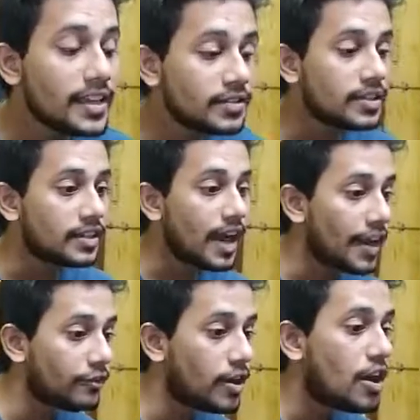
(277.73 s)
is
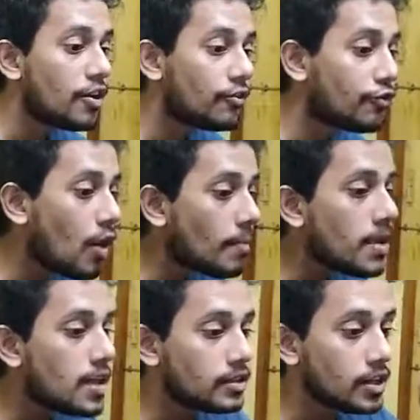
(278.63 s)
derived from
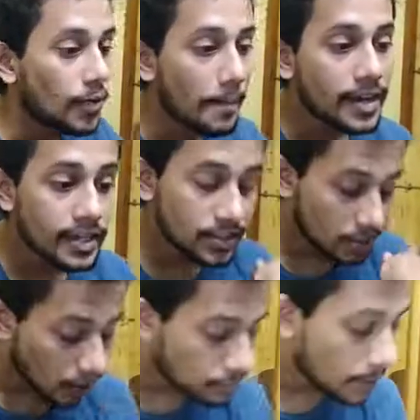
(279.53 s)
the remnants
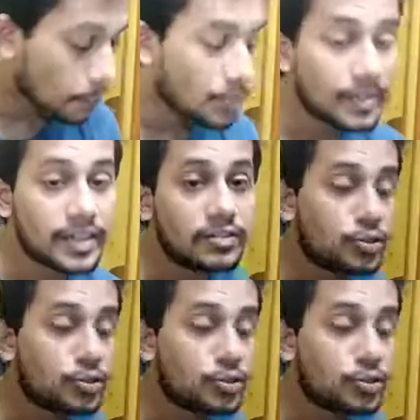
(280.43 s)
of the primitive